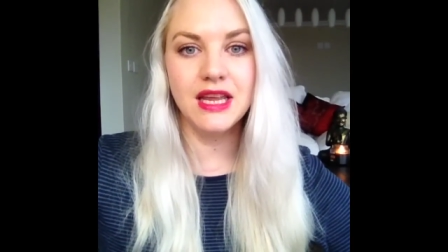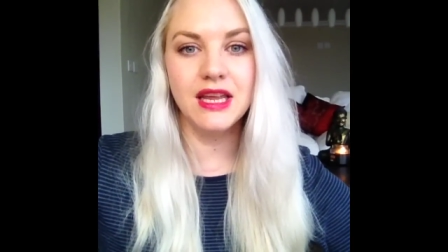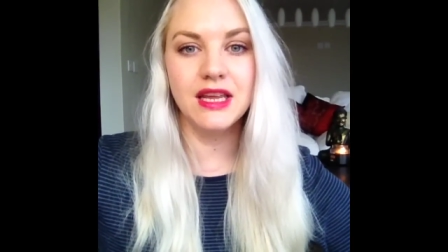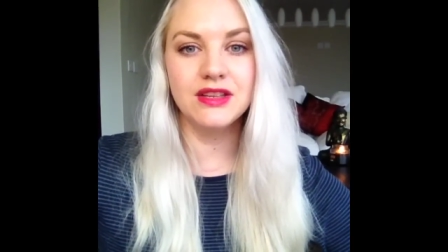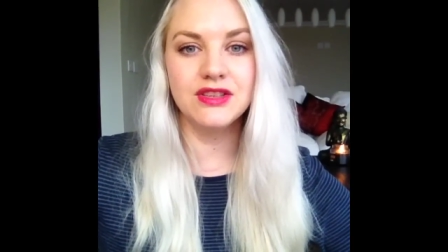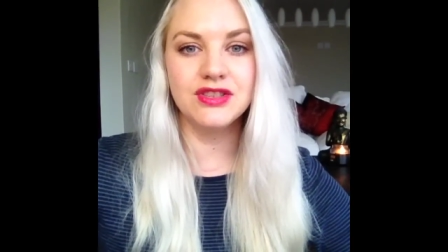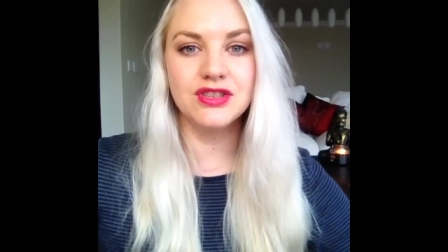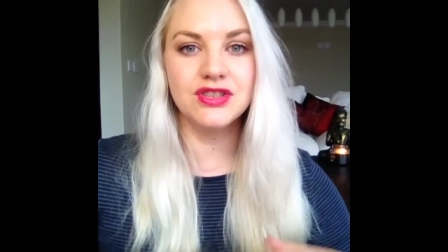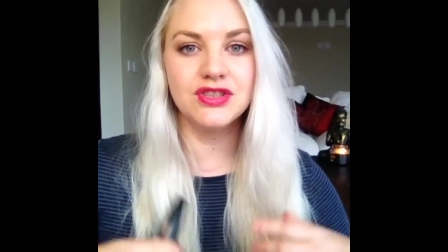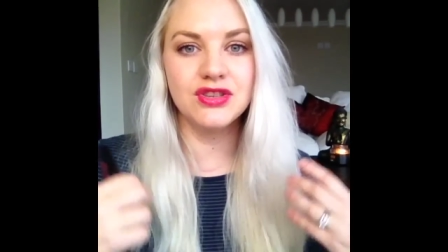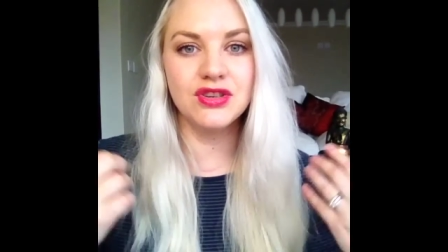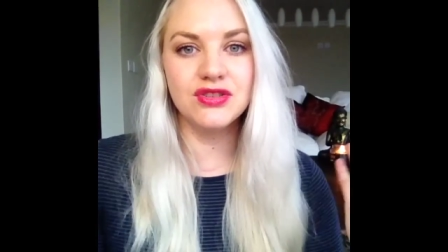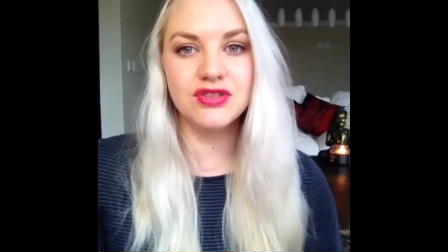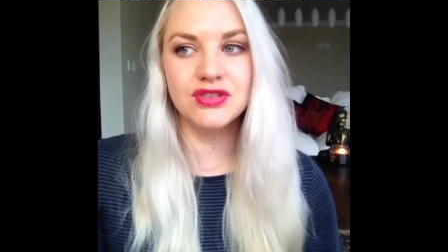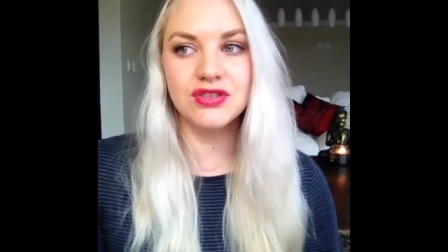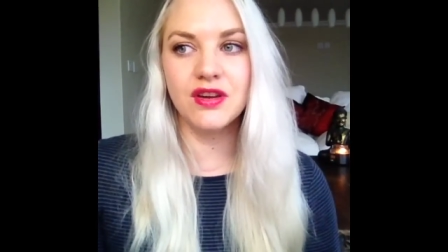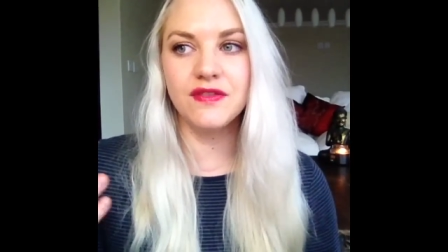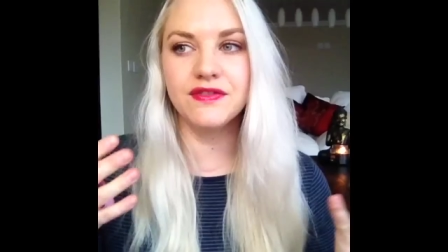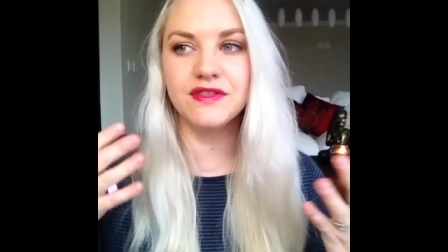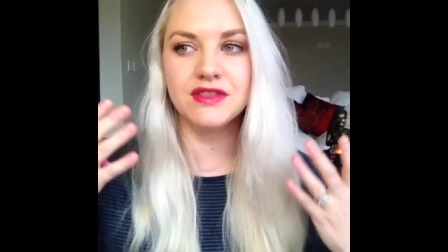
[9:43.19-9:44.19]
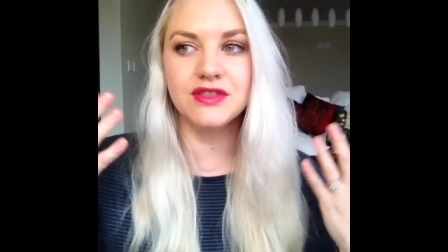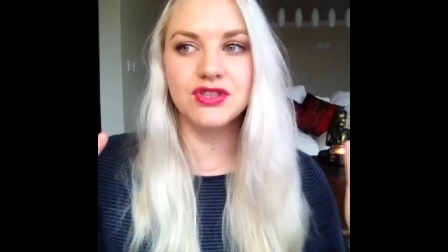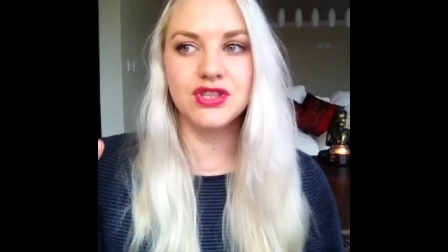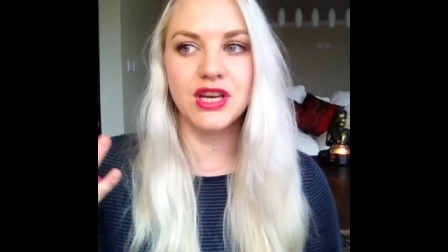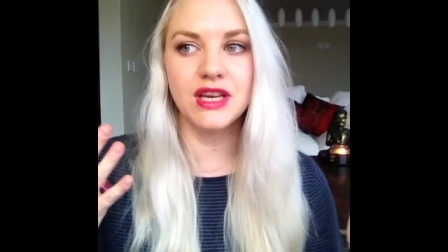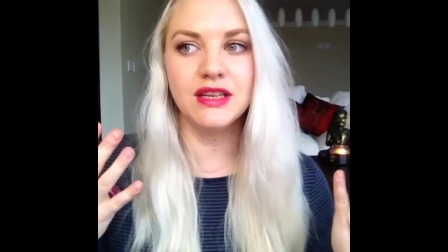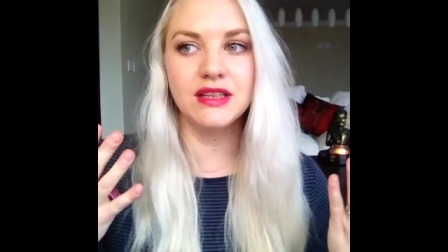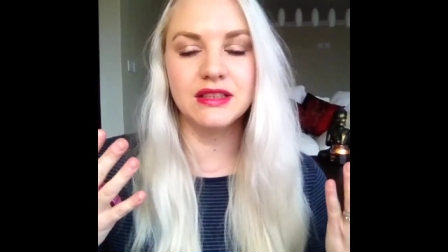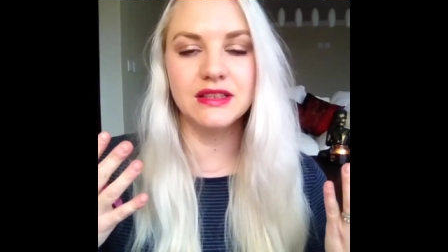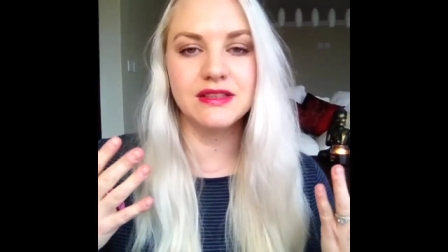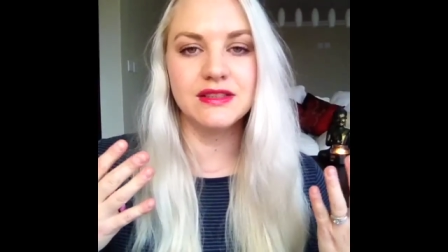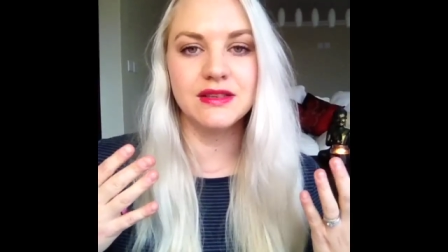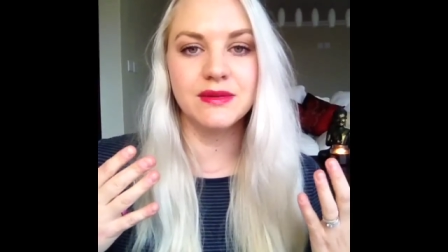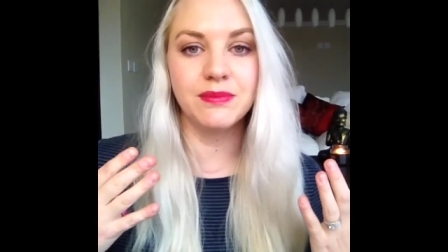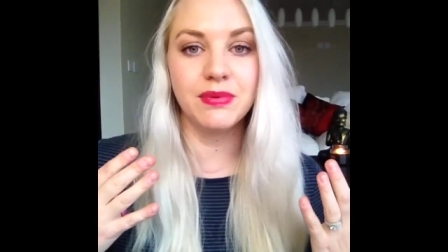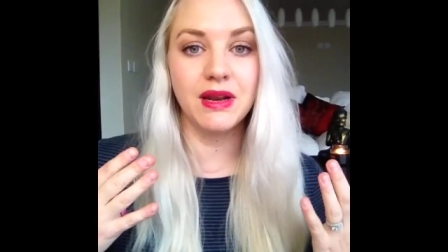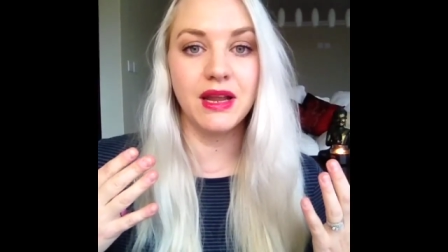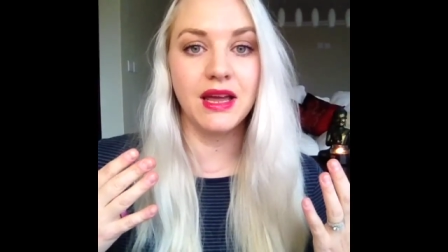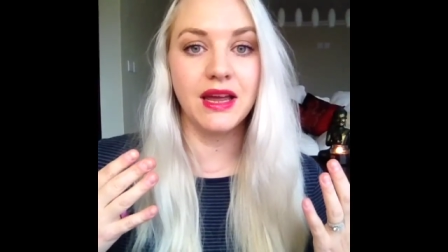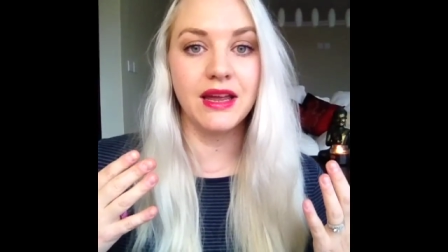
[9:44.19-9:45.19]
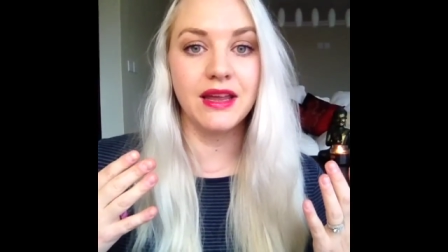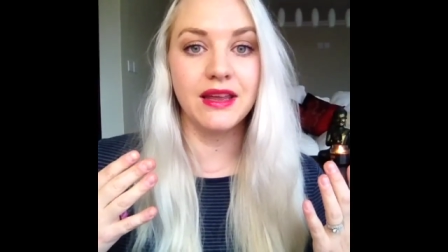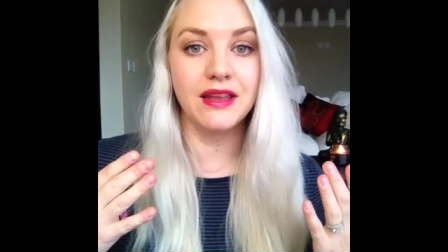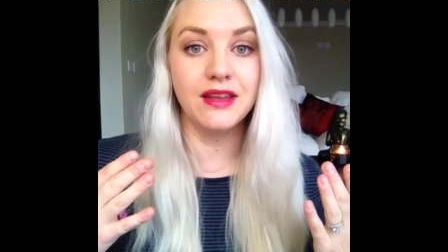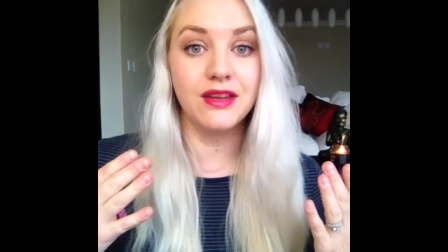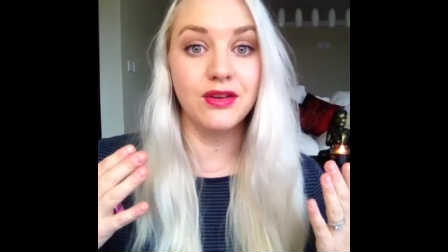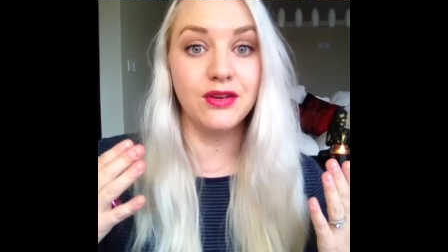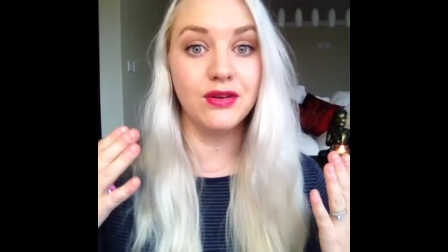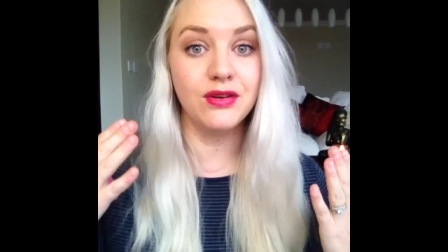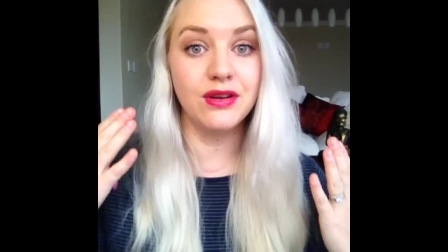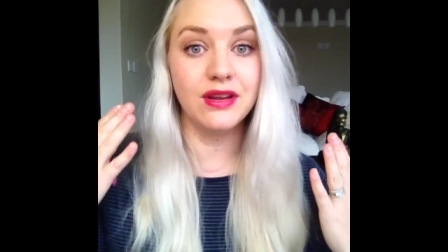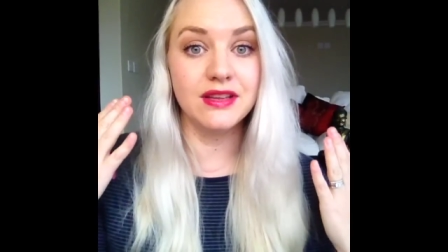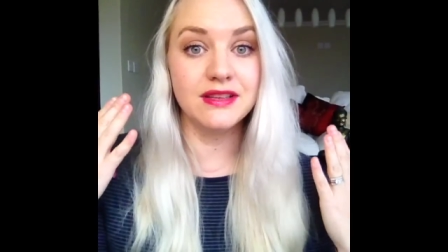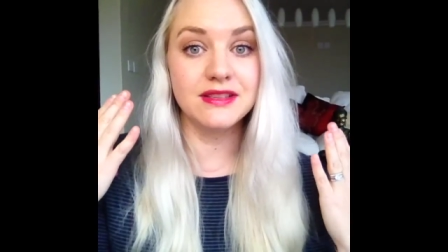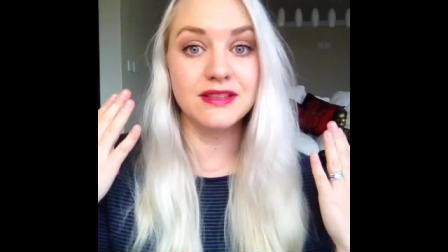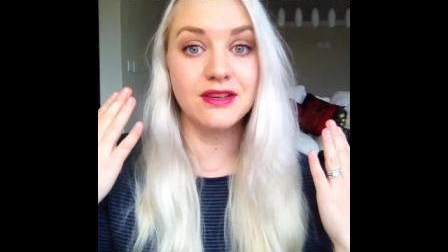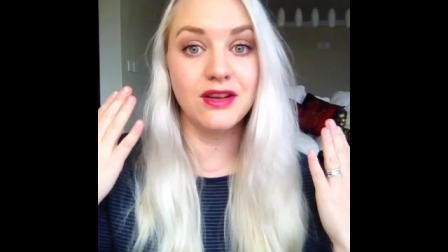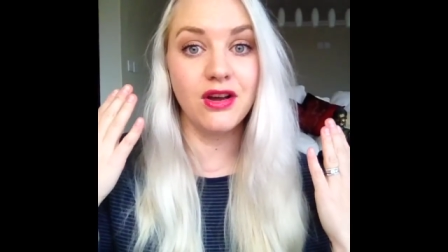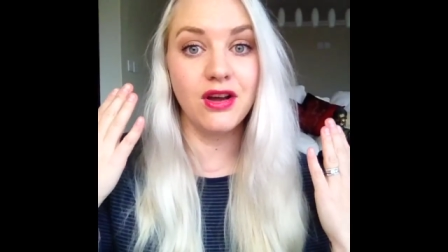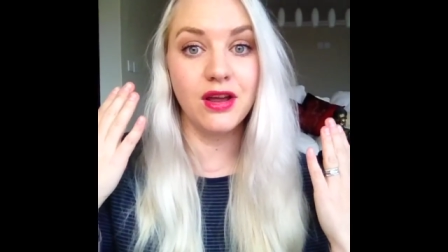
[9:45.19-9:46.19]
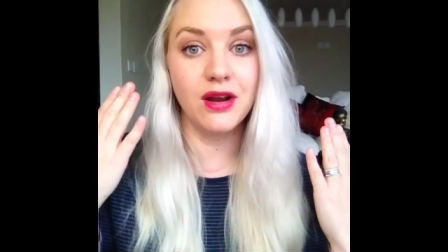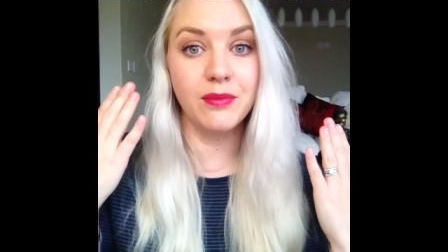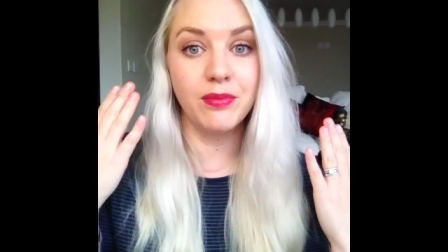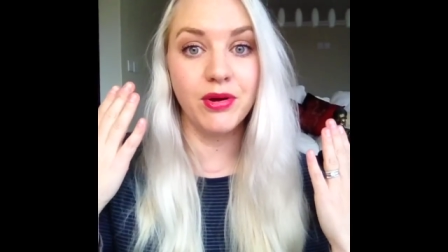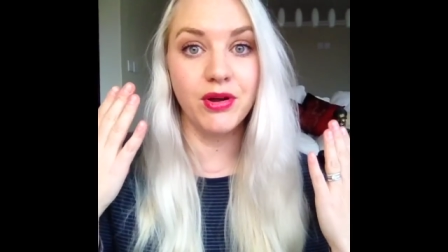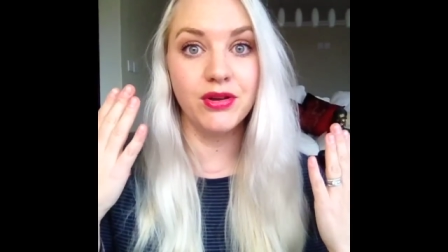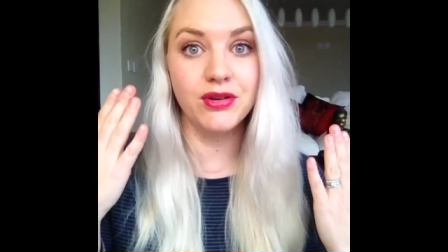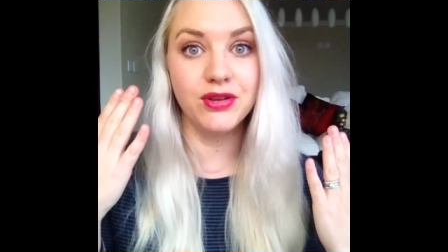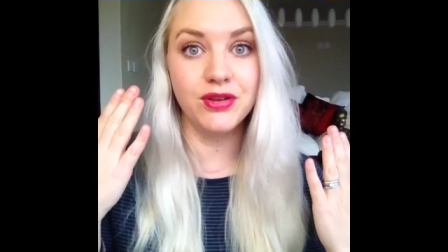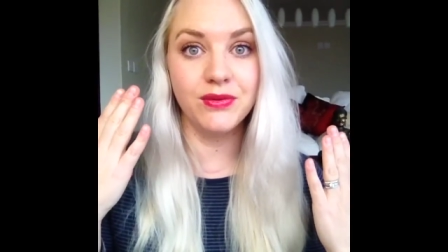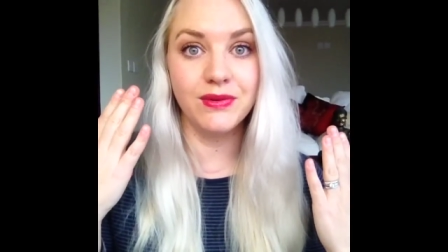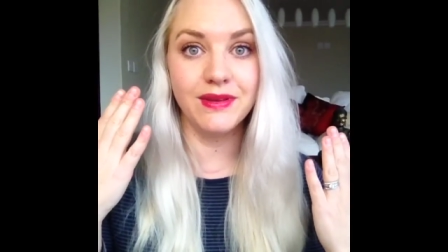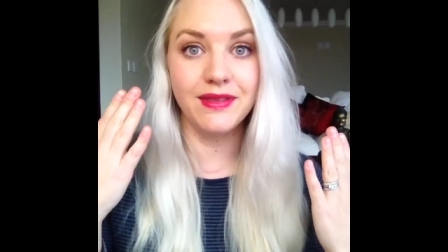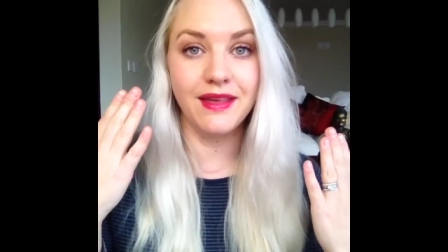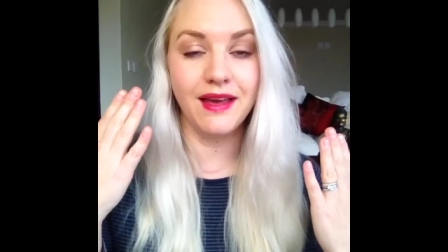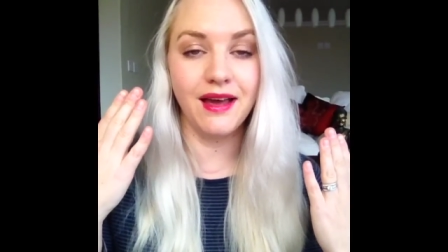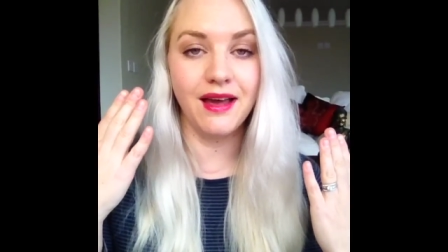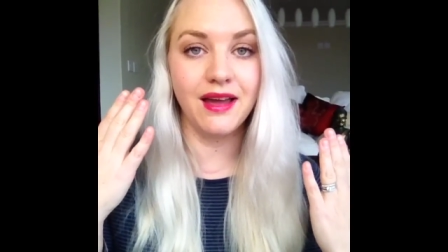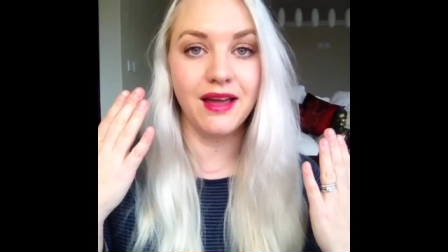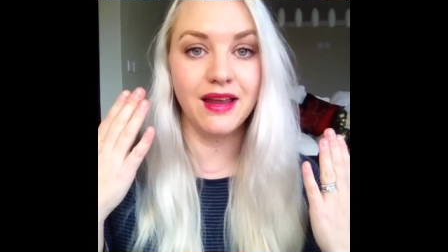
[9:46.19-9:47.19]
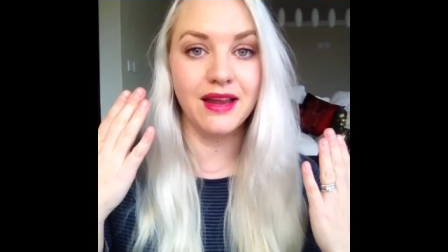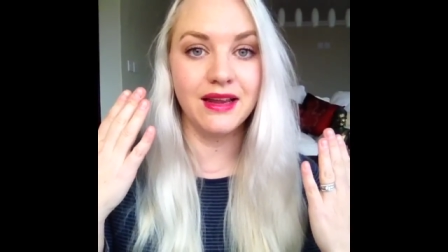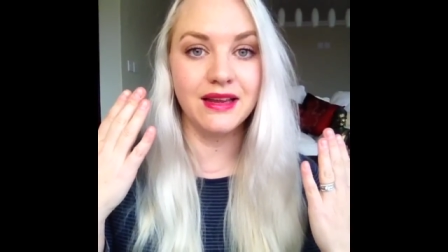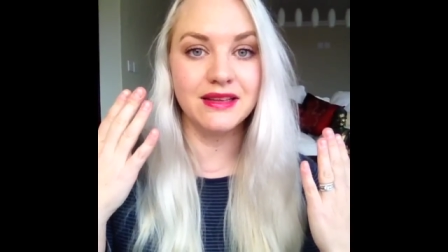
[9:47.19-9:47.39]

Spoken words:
It's just so soft and gentle to apply. It's not going to poke you in the eye.